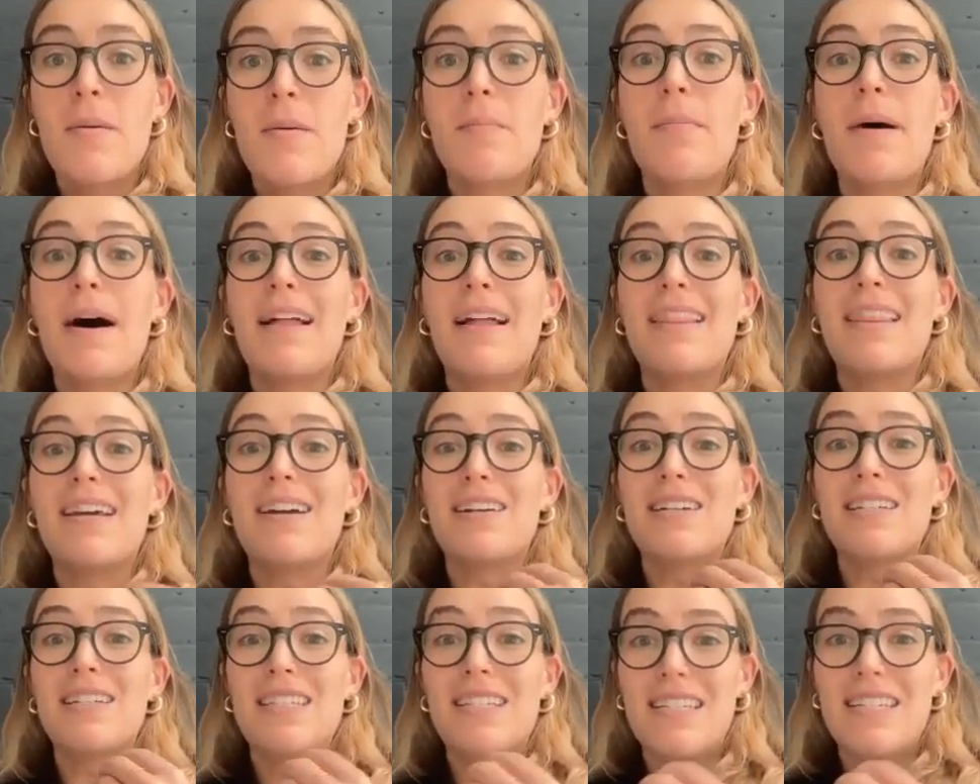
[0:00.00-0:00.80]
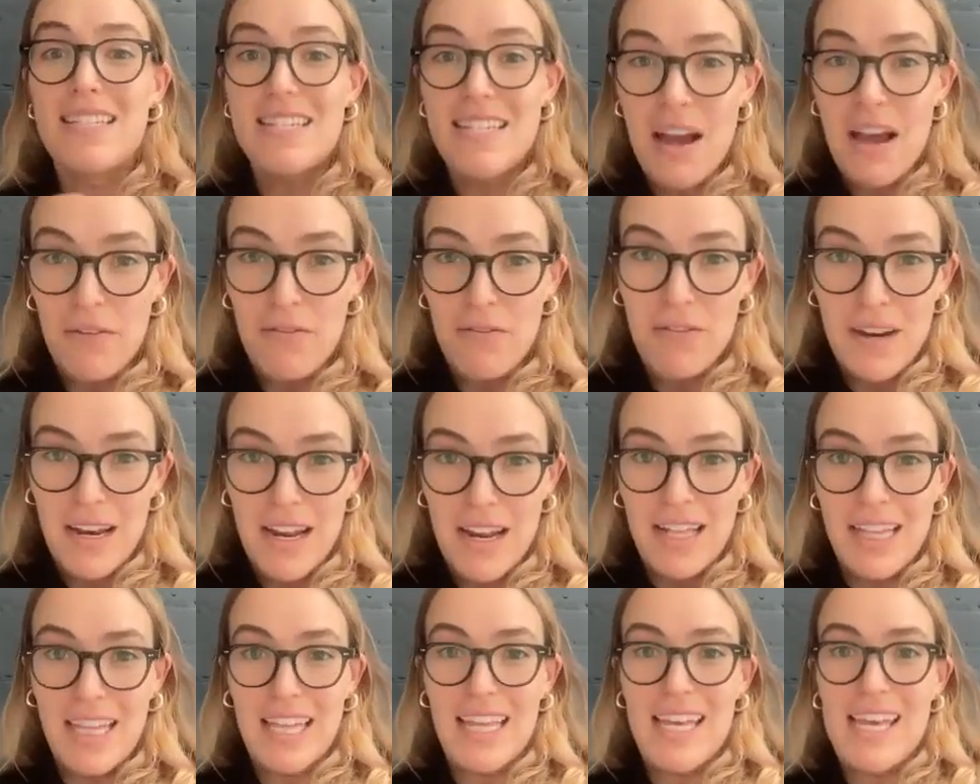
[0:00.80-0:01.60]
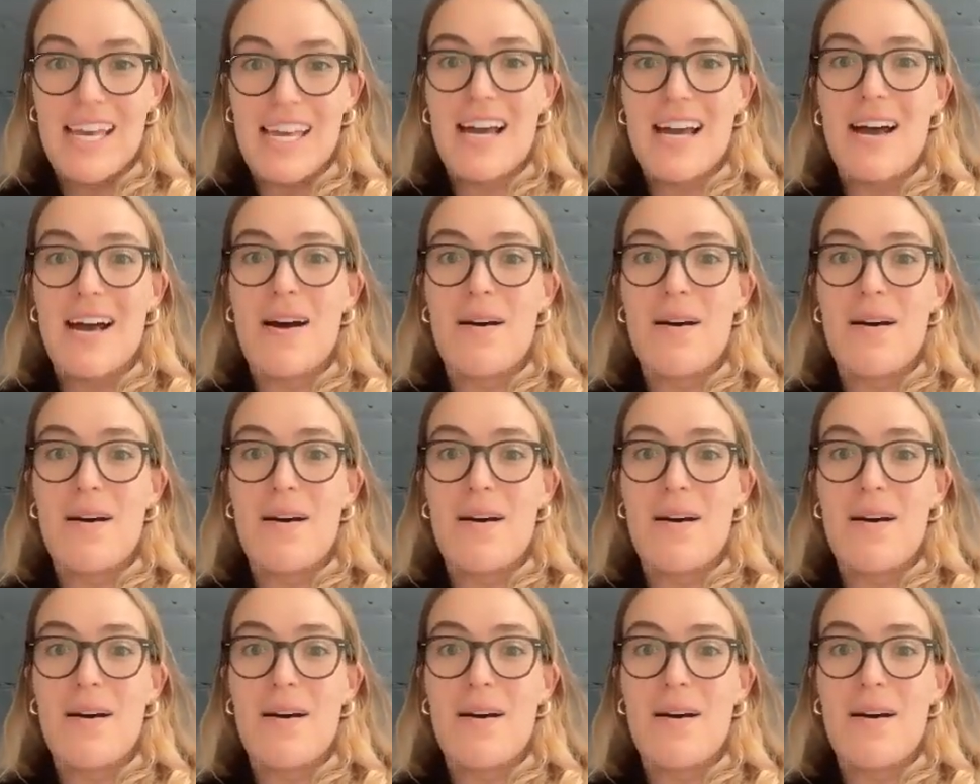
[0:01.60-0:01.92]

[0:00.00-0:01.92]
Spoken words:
but there is definitely